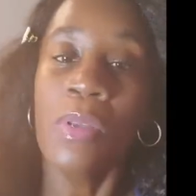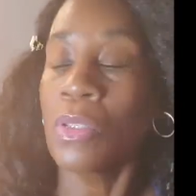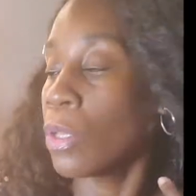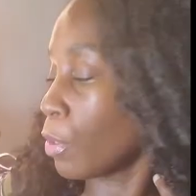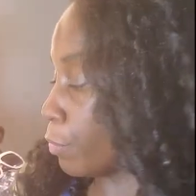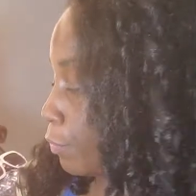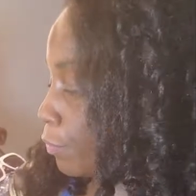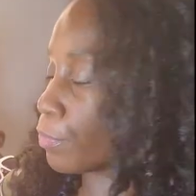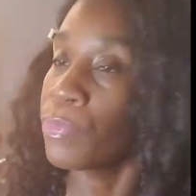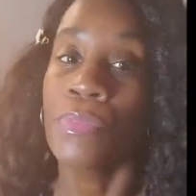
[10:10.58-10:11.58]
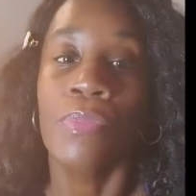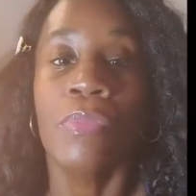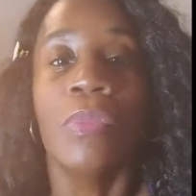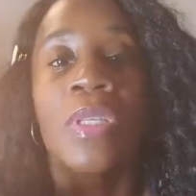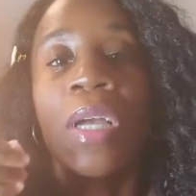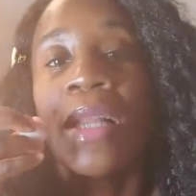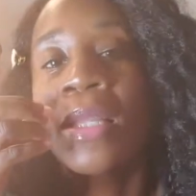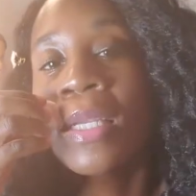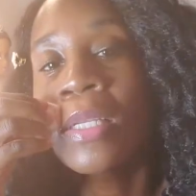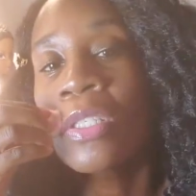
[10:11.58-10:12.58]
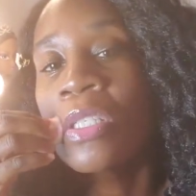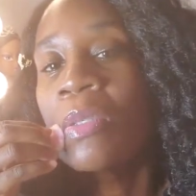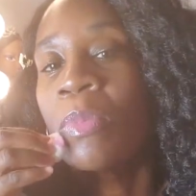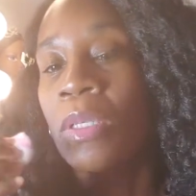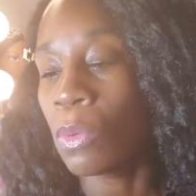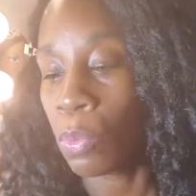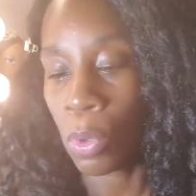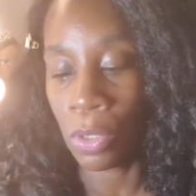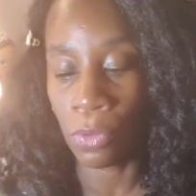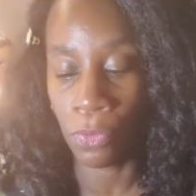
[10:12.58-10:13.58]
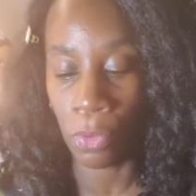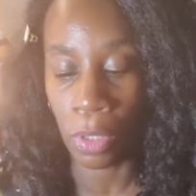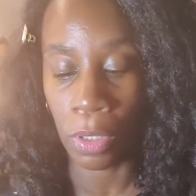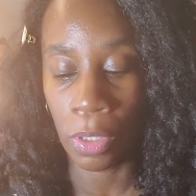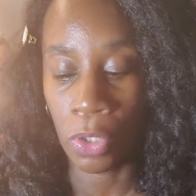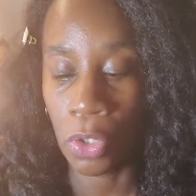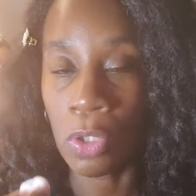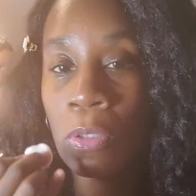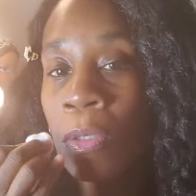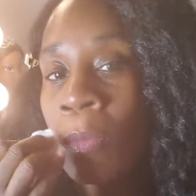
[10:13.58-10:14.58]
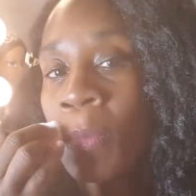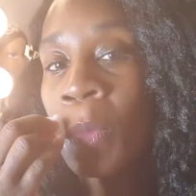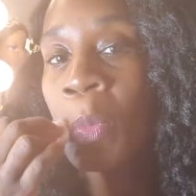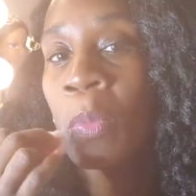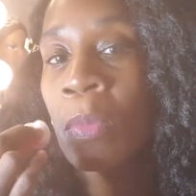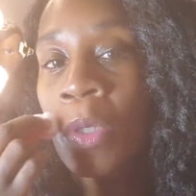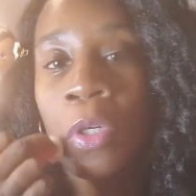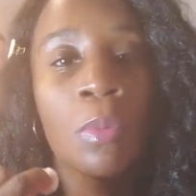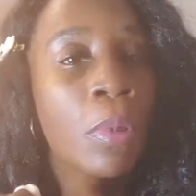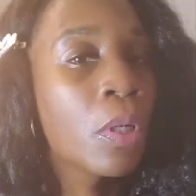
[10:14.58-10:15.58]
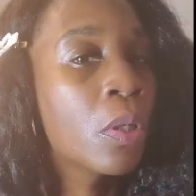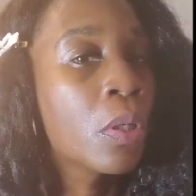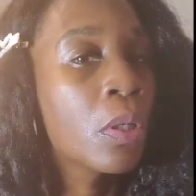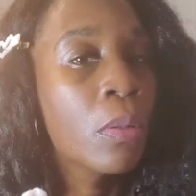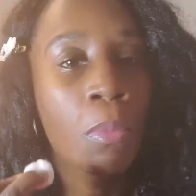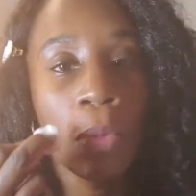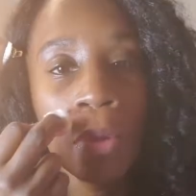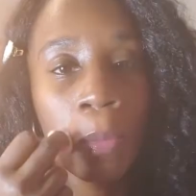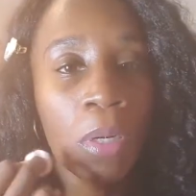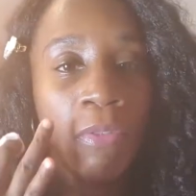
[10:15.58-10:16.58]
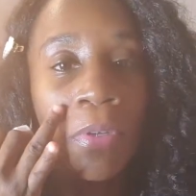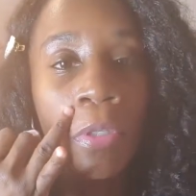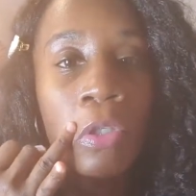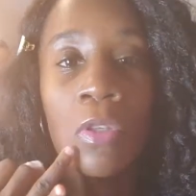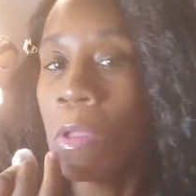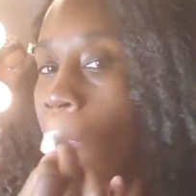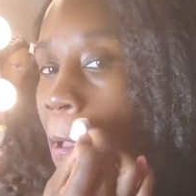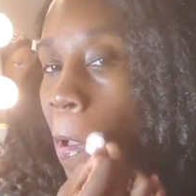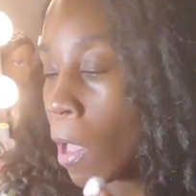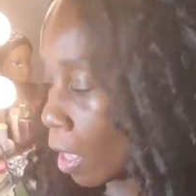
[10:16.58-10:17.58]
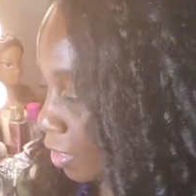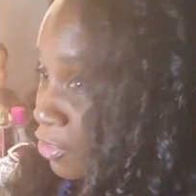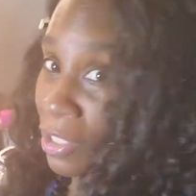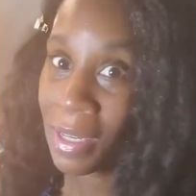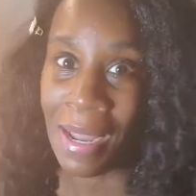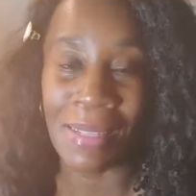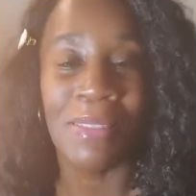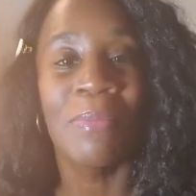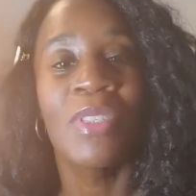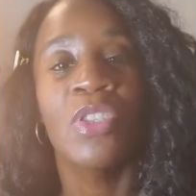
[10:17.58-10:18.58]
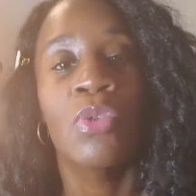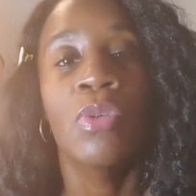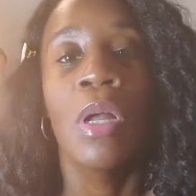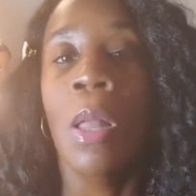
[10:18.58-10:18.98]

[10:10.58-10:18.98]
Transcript: So I think it's gonna be a wonderful addition. Hope I didn't get more on my face. Should have got some tissue.